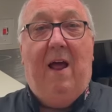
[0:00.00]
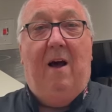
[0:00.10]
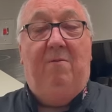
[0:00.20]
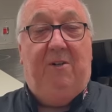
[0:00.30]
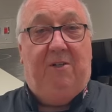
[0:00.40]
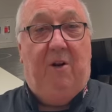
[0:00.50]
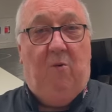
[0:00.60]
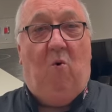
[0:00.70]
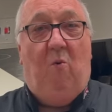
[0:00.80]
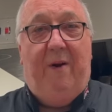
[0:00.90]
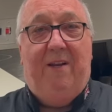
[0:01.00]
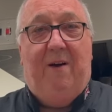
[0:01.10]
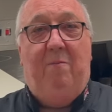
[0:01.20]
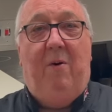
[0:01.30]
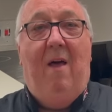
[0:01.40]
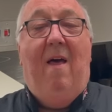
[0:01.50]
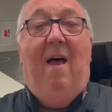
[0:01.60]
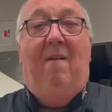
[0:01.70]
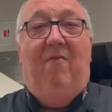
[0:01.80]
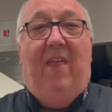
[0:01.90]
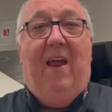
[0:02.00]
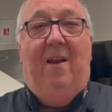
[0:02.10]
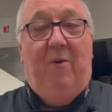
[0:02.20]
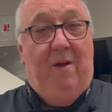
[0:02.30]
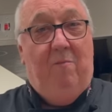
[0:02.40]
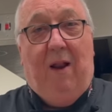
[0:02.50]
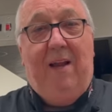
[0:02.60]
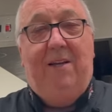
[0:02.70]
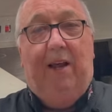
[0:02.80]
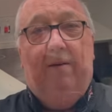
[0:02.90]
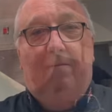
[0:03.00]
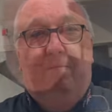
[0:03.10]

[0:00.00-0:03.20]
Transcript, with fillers: Now I'm just gonna warm it up, and then we can plate it.